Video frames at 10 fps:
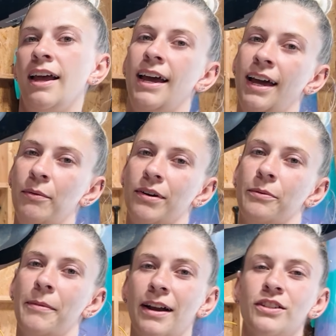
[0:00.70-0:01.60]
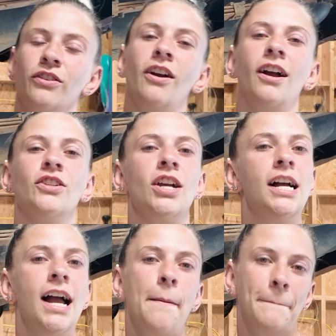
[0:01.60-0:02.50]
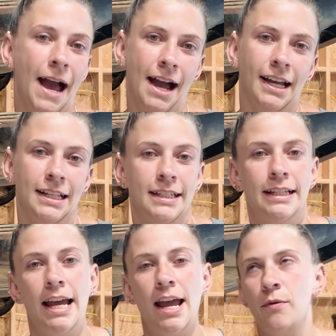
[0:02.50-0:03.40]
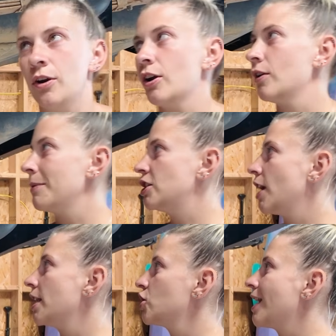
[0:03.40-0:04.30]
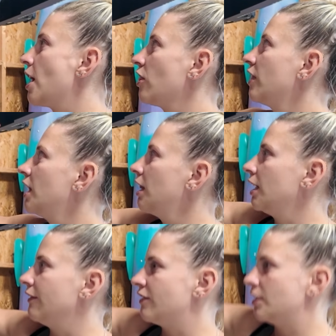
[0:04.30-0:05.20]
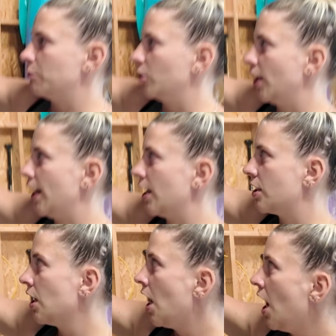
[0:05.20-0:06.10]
Hey, welcome to Mac's Garage. I'm Mac, and today we're going to be changing out the leaf springs.